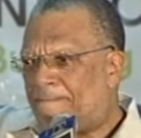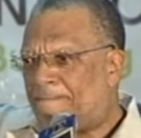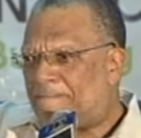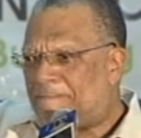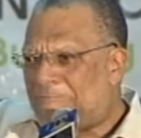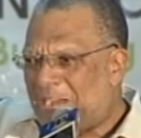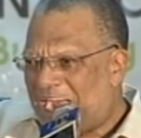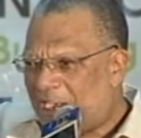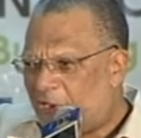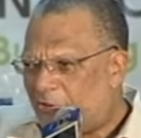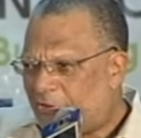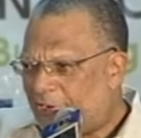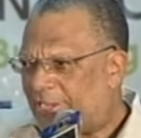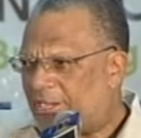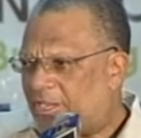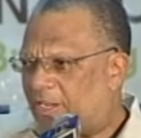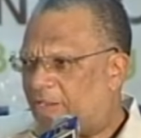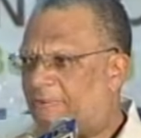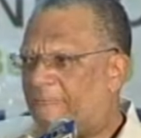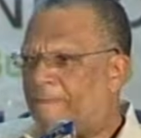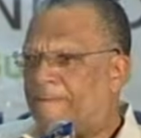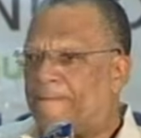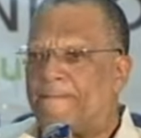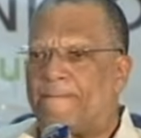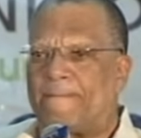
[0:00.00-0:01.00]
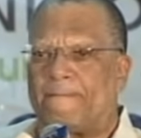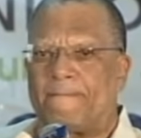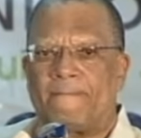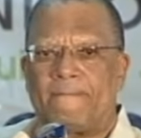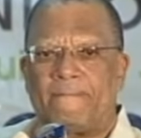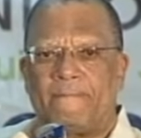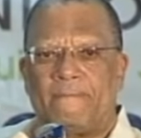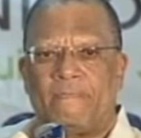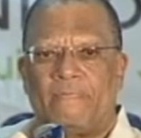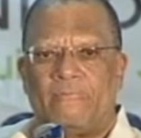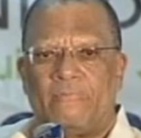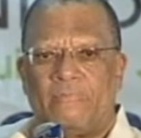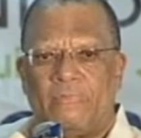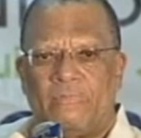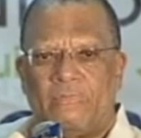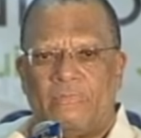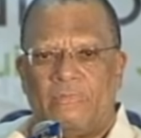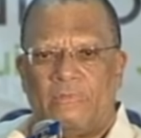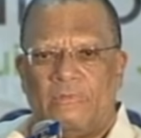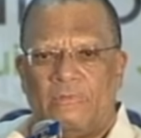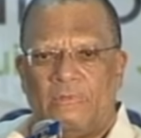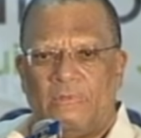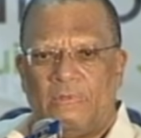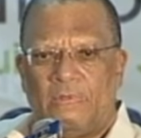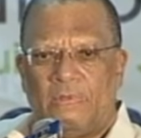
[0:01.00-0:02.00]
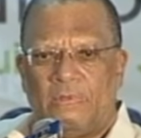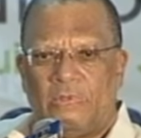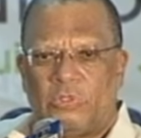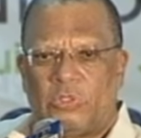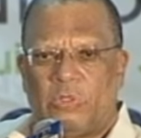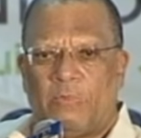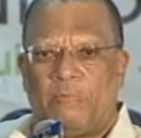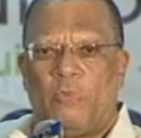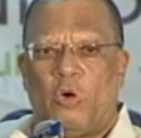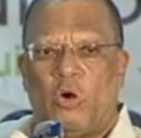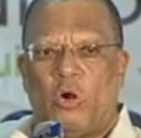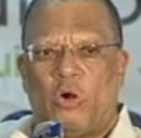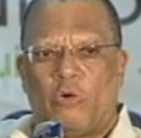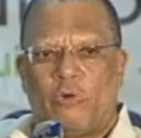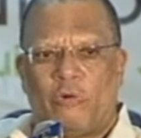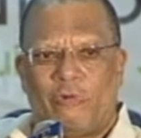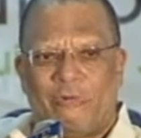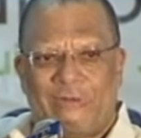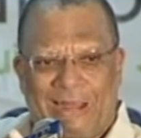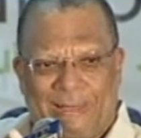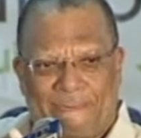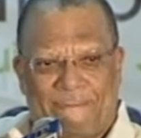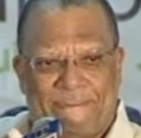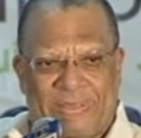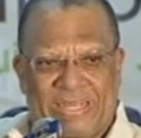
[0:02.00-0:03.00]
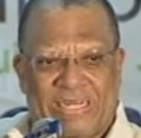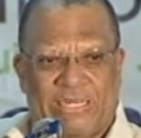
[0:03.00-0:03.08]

barrier to more rapid